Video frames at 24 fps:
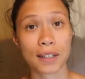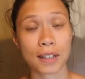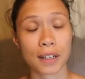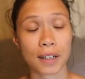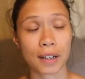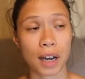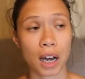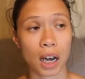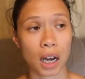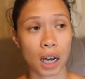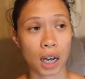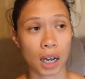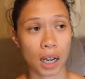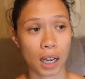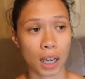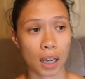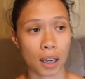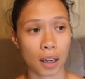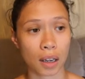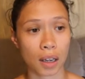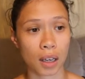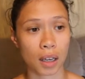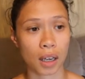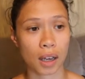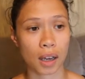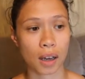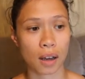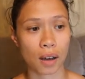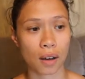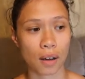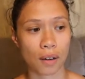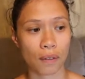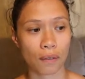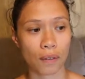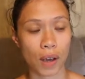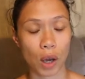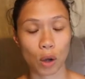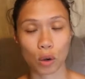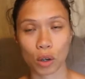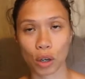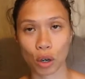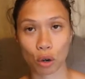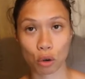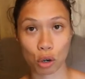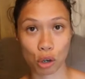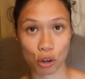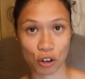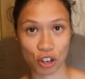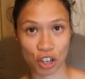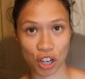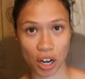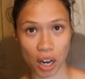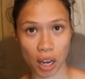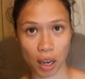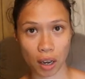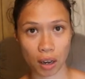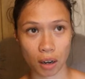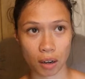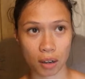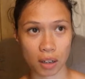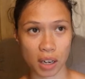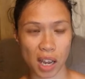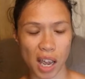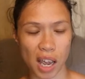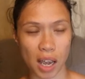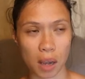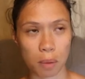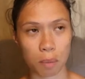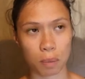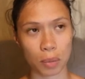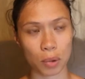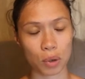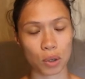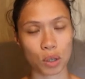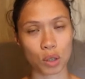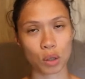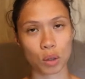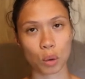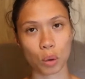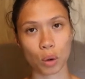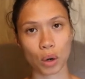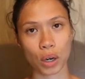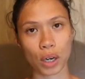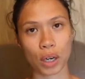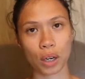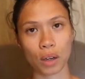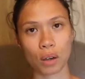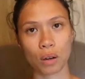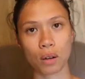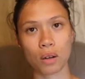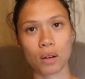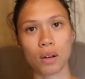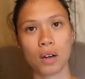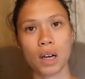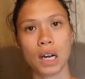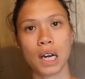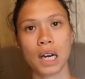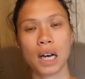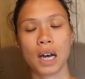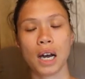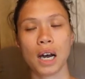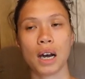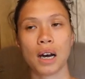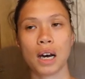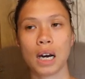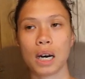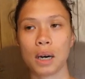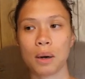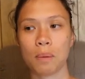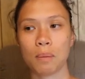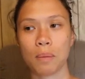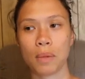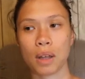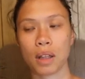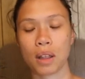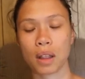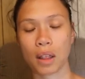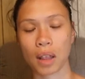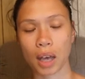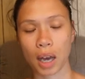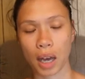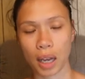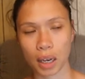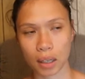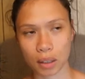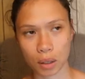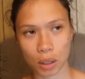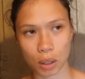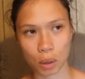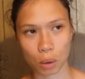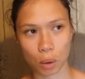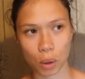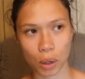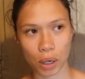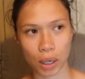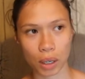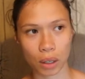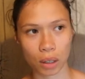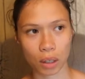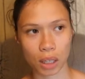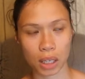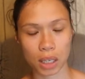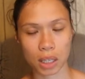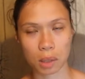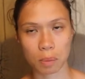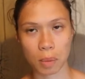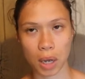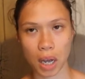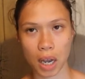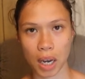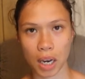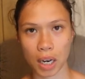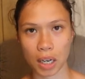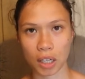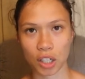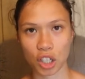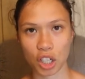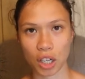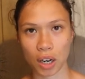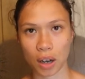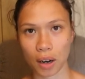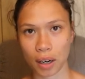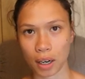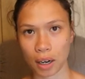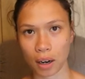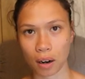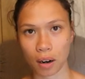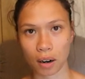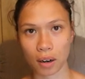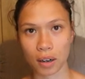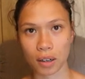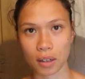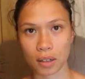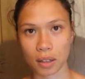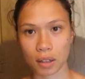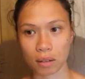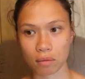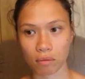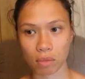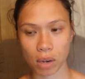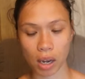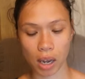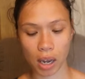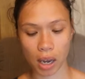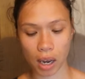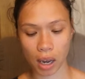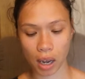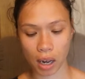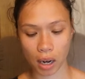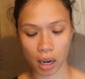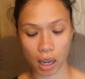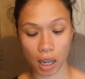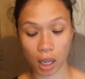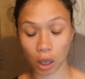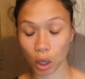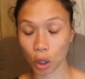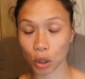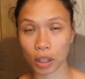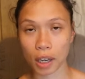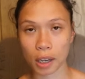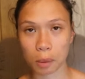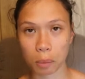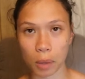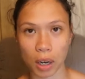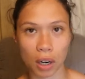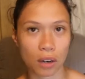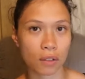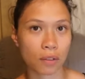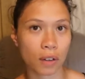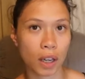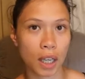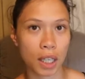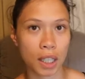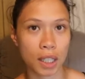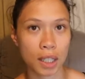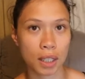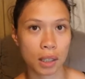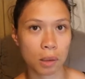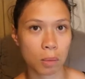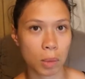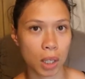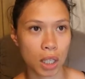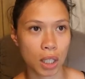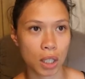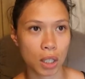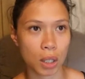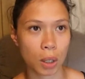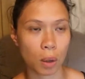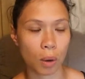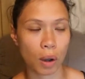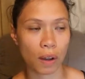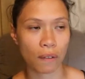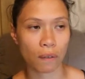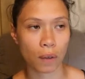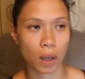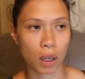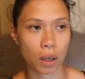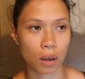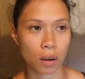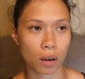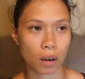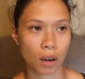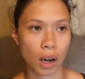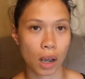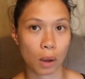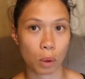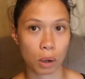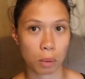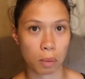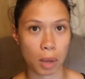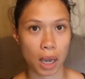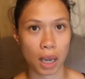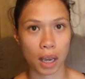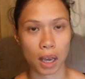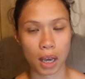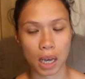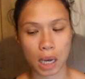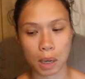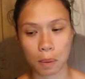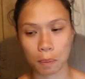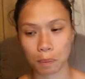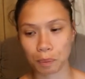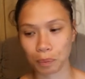I found a crochet tape tutorial. That tutorial is by Giani Art, and it looked like butterflies to me, so I figured I would make it.